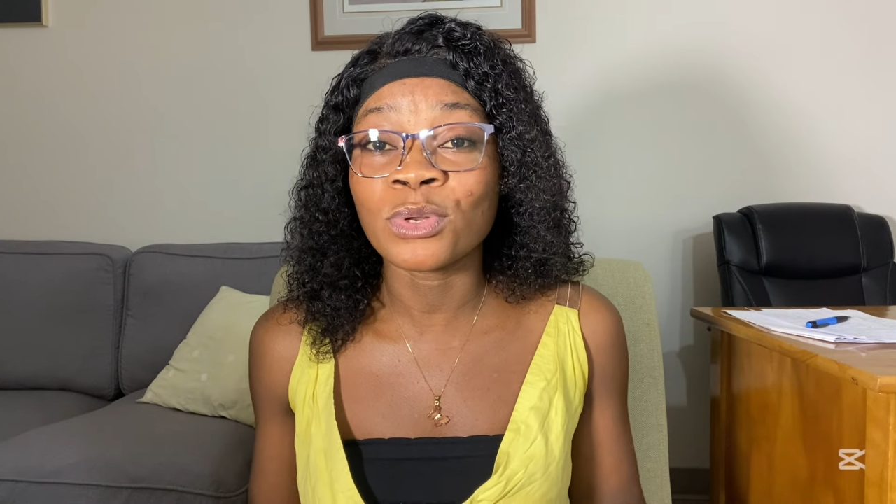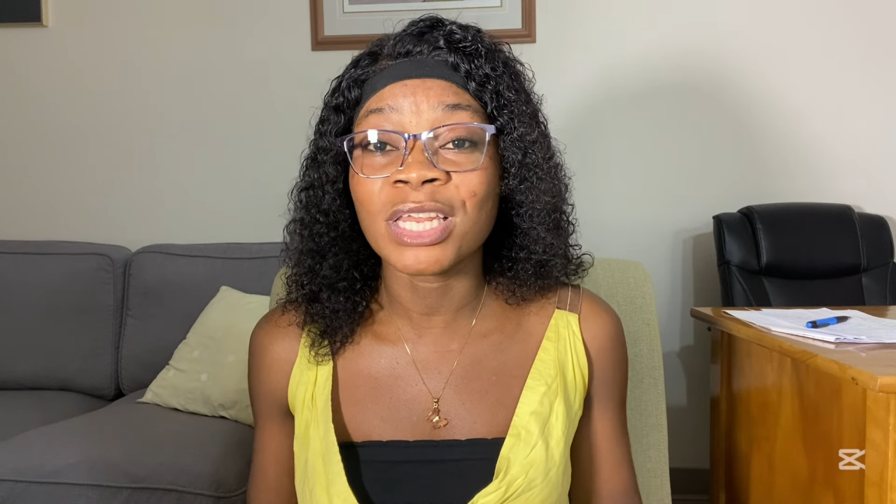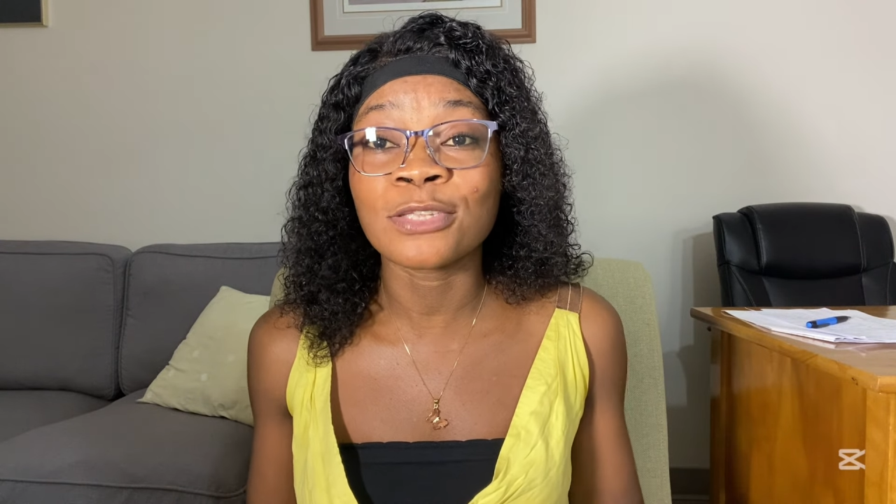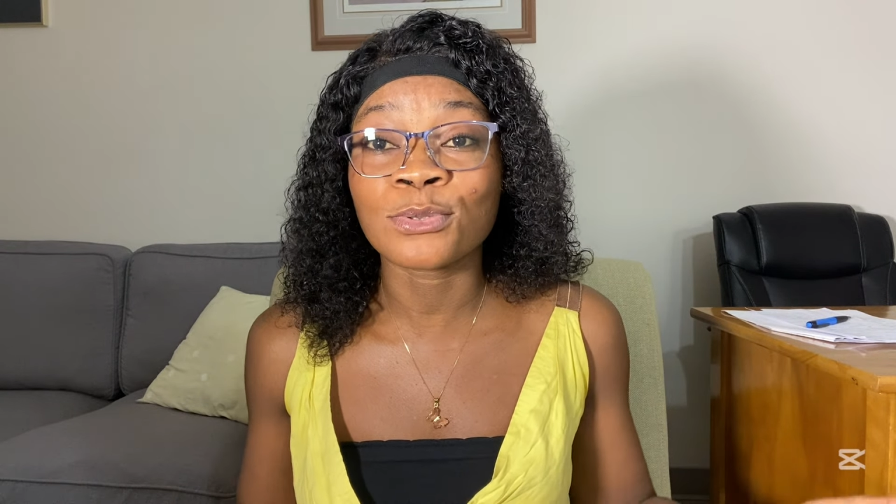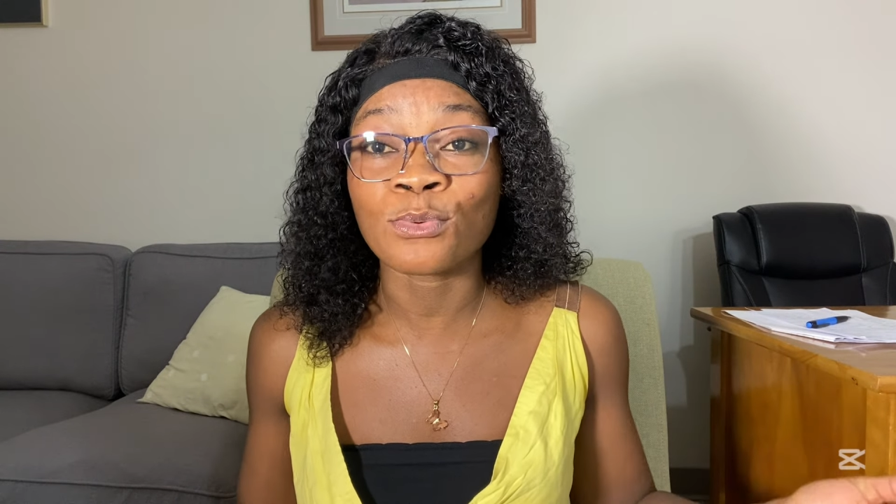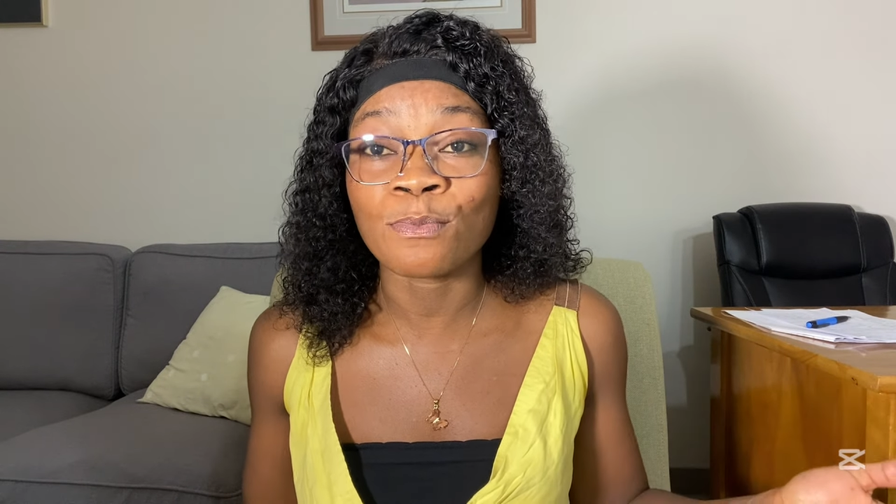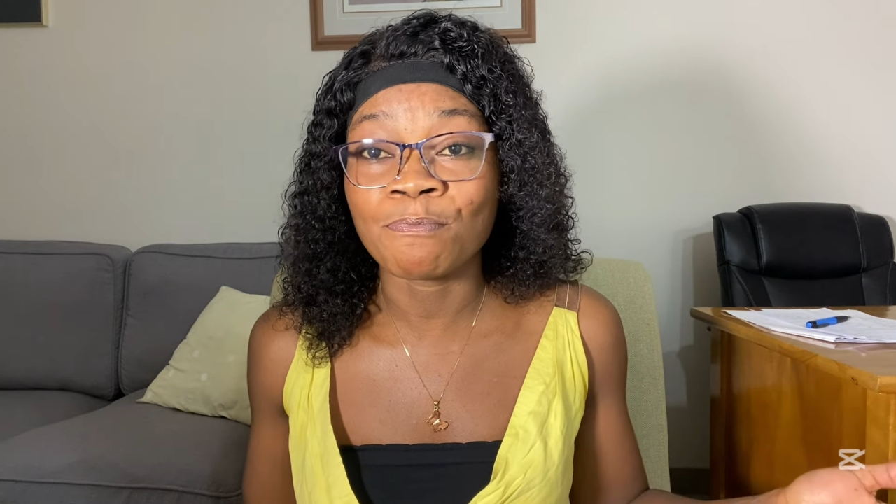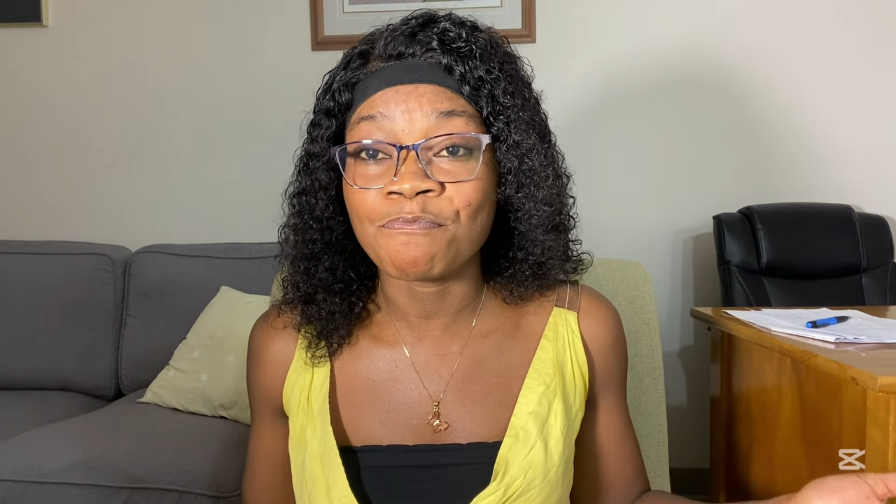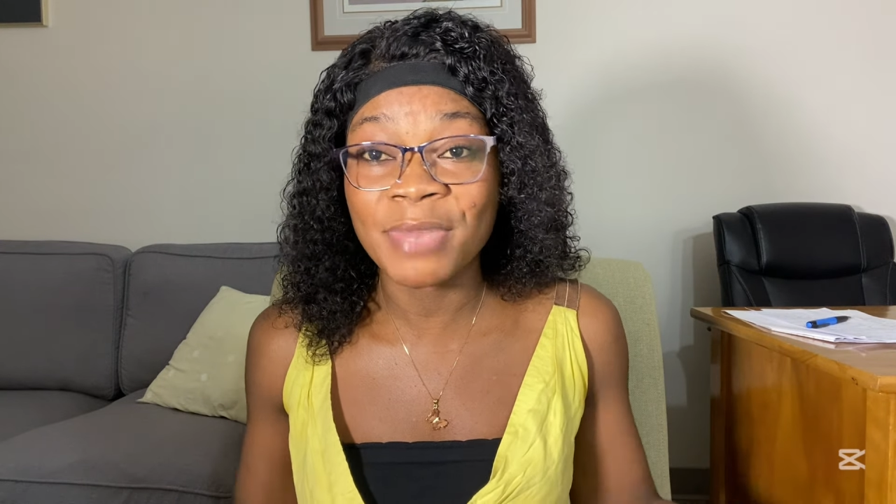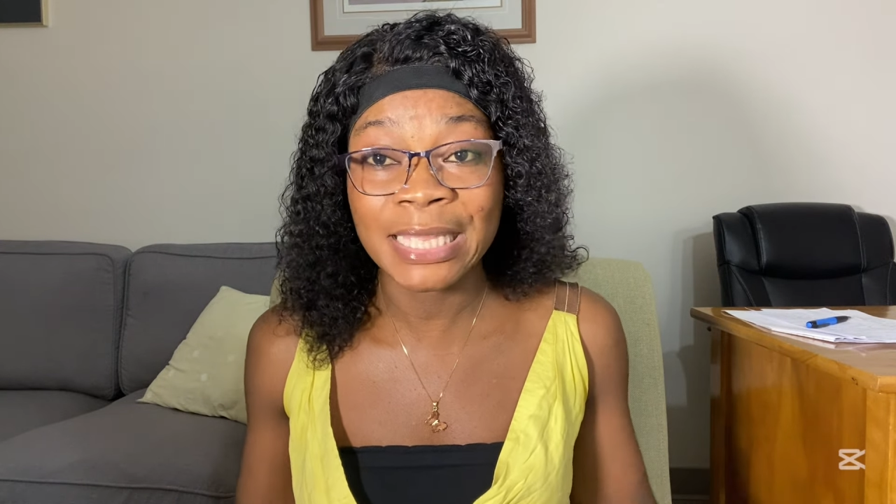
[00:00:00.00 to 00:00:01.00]
need to
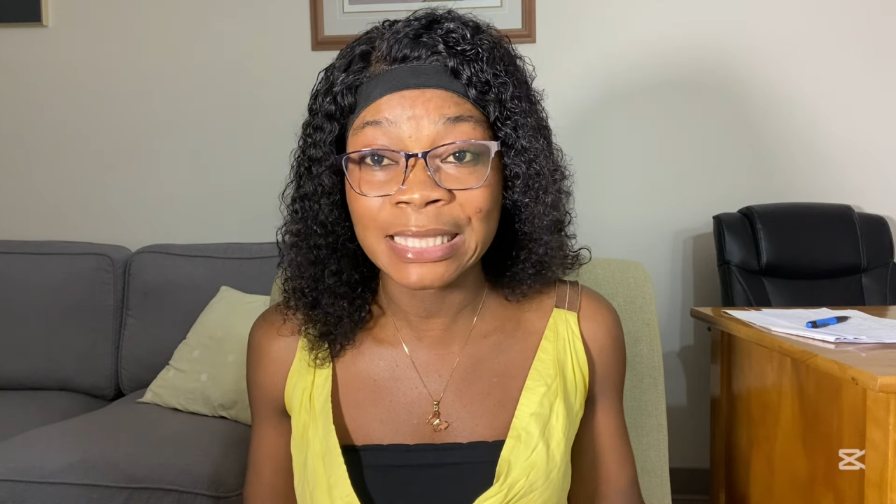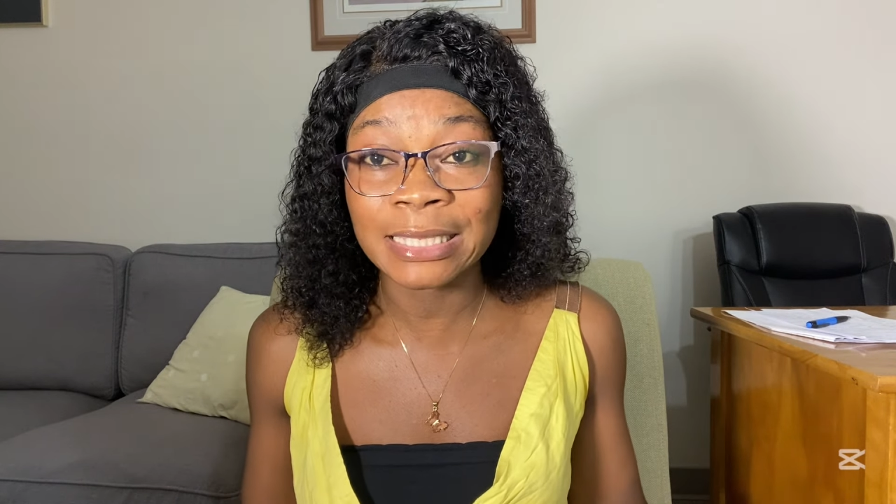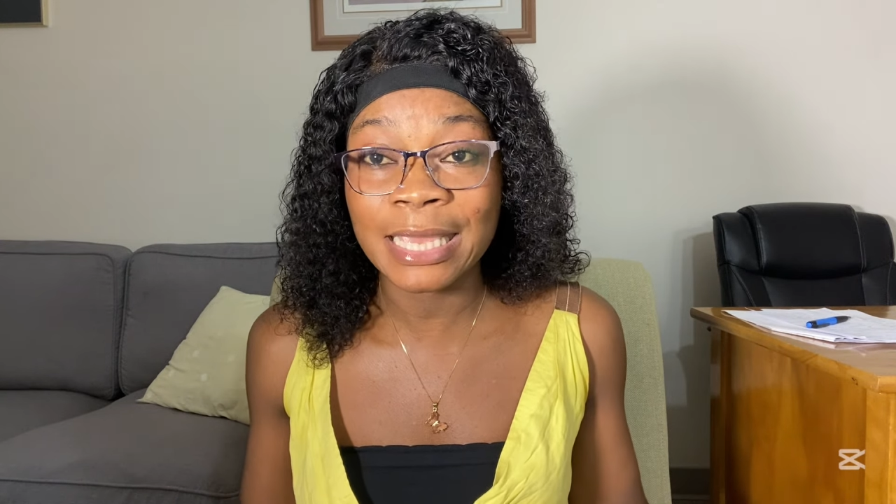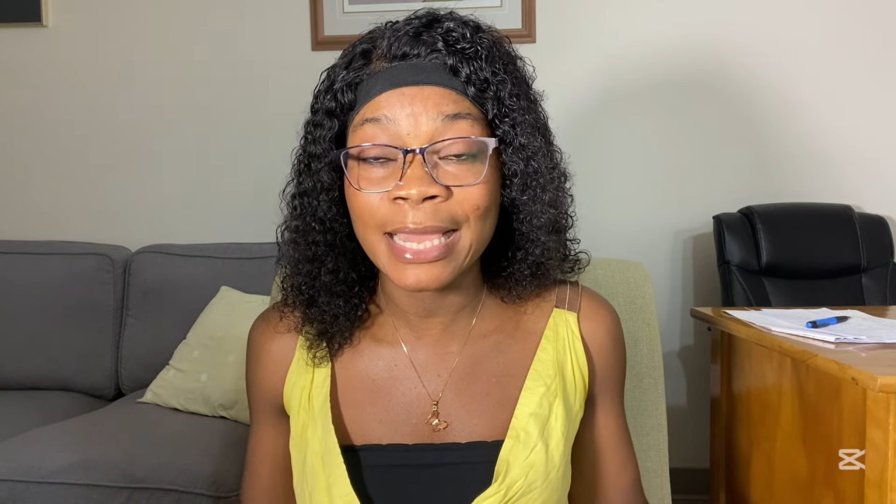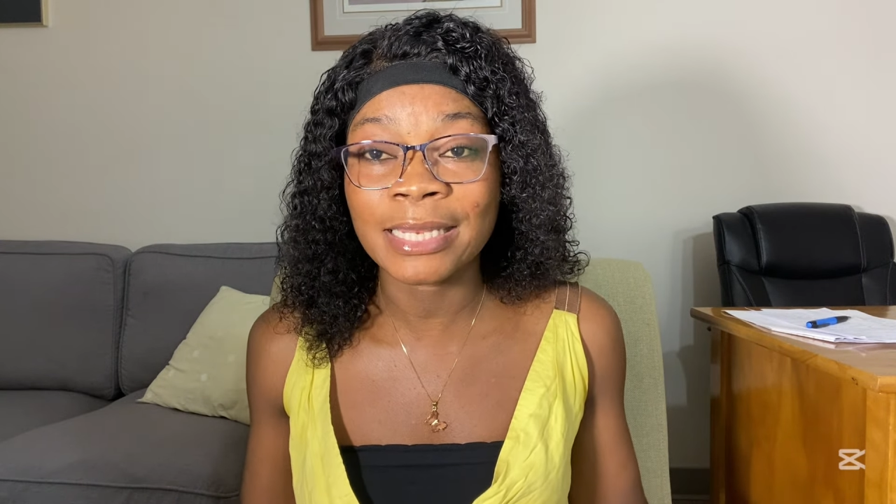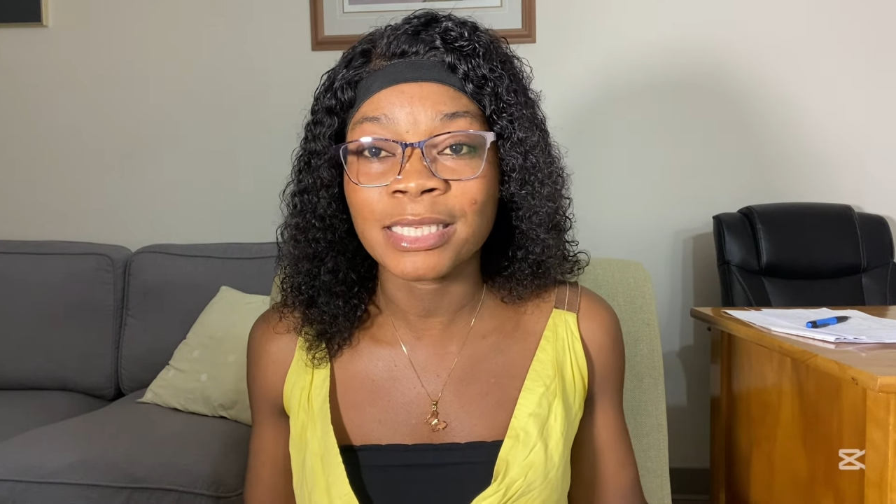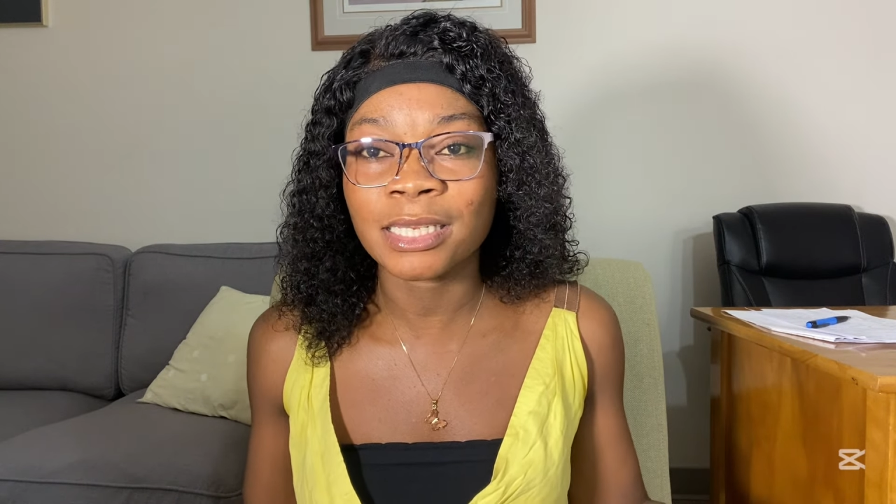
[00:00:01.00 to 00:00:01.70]
meet and